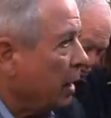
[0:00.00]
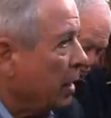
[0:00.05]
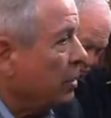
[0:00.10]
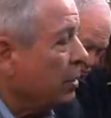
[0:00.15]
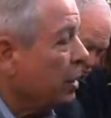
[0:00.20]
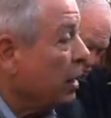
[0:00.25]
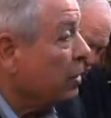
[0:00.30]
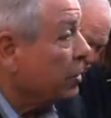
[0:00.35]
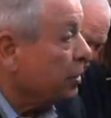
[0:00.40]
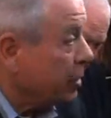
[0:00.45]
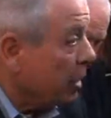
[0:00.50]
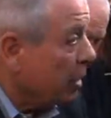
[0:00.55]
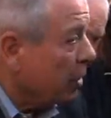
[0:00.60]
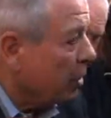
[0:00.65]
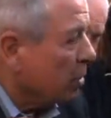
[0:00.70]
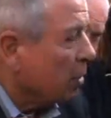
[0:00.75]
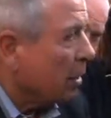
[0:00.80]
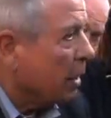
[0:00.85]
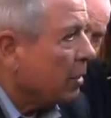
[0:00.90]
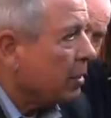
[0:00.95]
is a
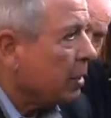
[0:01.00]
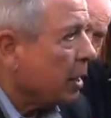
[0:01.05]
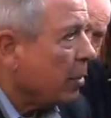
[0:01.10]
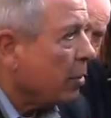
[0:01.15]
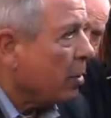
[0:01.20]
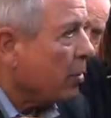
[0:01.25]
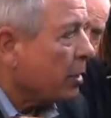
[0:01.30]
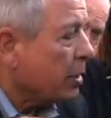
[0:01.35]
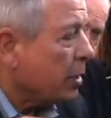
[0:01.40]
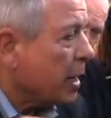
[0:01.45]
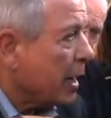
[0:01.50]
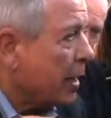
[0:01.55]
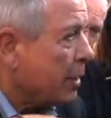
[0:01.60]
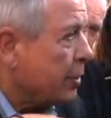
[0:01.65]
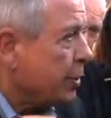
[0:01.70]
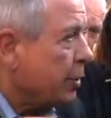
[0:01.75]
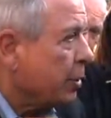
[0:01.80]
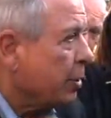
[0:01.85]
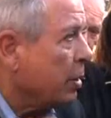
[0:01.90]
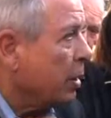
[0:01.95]
still a terrorist
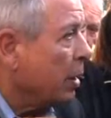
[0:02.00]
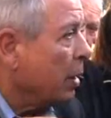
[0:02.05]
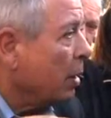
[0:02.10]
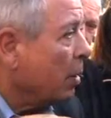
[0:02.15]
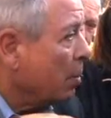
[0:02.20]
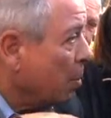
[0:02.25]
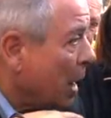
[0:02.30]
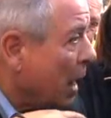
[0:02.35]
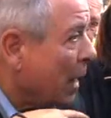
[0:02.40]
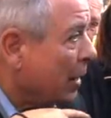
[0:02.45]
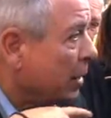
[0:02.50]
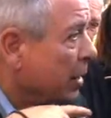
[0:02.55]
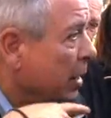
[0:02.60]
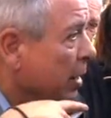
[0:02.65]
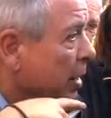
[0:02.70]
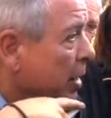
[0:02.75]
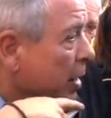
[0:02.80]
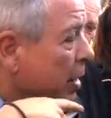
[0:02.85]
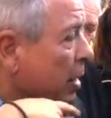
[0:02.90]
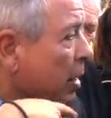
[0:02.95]
nation by
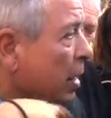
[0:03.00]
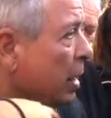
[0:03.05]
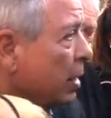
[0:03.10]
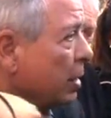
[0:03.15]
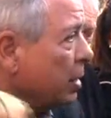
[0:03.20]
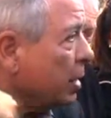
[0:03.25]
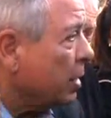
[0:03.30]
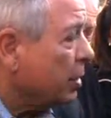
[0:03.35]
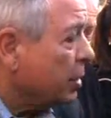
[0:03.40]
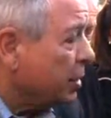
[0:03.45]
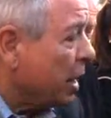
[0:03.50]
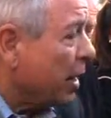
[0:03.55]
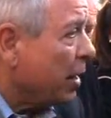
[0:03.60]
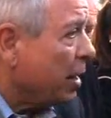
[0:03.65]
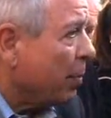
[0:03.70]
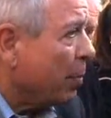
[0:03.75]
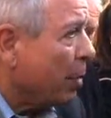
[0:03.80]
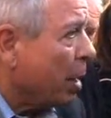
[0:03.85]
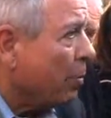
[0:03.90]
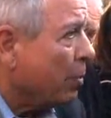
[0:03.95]
the, uh, the State
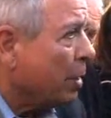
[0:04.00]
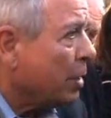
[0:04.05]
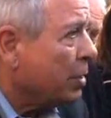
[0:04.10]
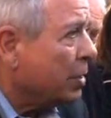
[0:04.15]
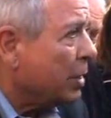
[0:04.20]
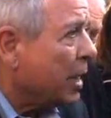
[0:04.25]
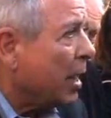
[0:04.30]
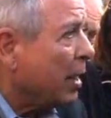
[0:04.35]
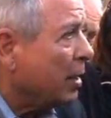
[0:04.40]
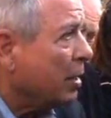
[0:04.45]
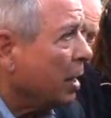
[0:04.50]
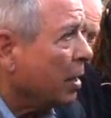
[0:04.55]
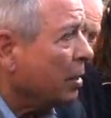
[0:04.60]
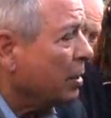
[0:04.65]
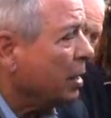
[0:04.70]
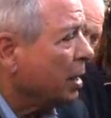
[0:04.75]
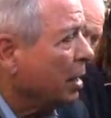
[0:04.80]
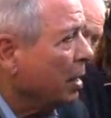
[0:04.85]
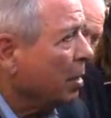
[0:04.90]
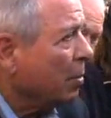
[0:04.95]
Department standards,
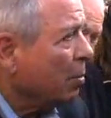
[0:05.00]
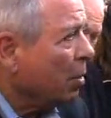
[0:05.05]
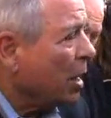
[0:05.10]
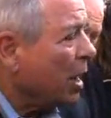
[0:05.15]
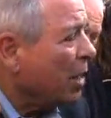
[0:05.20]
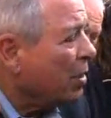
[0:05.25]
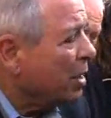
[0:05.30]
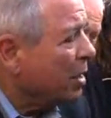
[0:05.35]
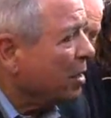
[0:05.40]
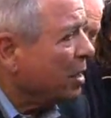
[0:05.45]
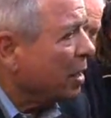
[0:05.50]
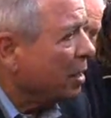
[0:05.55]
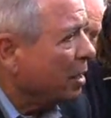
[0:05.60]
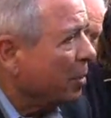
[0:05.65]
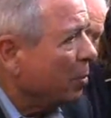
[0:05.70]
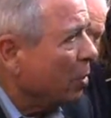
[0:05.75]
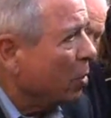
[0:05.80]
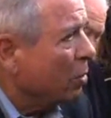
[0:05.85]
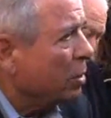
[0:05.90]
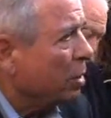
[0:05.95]
but I think that the
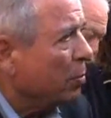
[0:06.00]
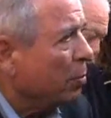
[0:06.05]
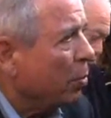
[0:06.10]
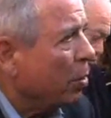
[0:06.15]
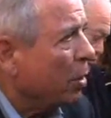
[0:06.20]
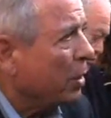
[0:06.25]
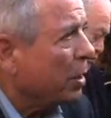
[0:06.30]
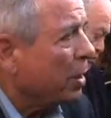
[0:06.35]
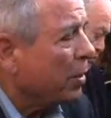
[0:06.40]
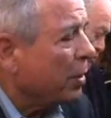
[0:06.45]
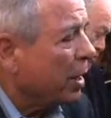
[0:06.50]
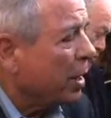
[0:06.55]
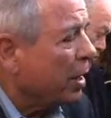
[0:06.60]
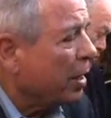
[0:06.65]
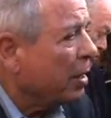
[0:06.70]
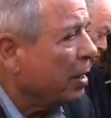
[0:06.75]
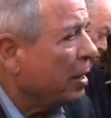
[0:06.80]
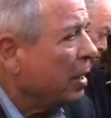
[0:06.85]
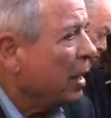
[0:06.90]
most important thing